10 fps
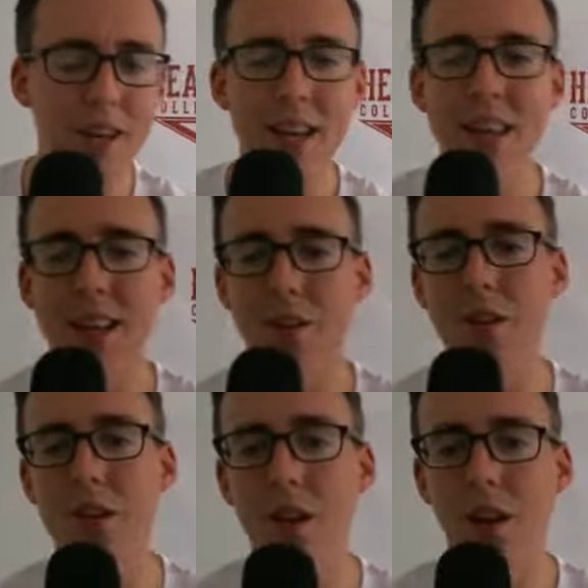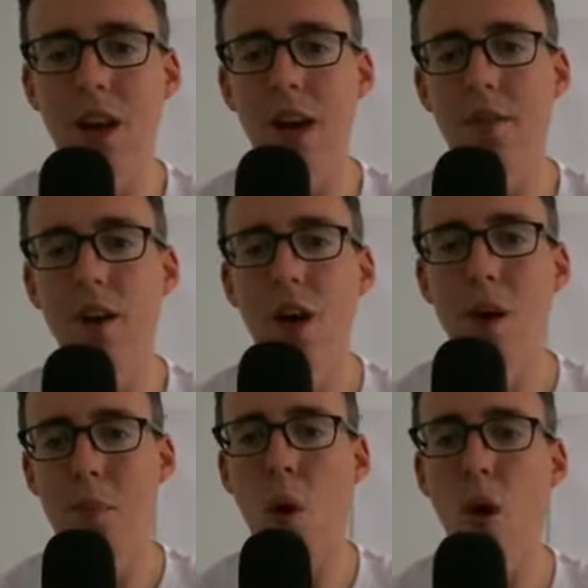I think there's still a lot of
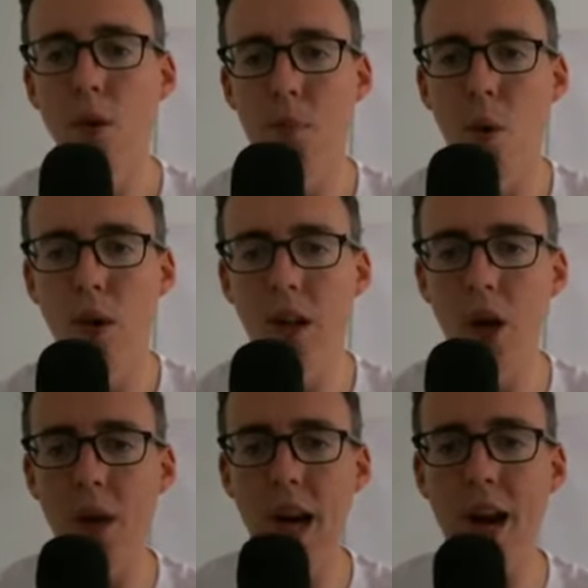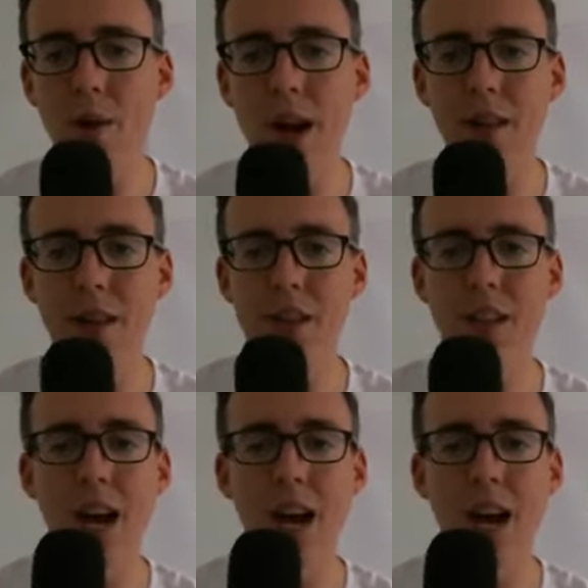poor reporting going on around this.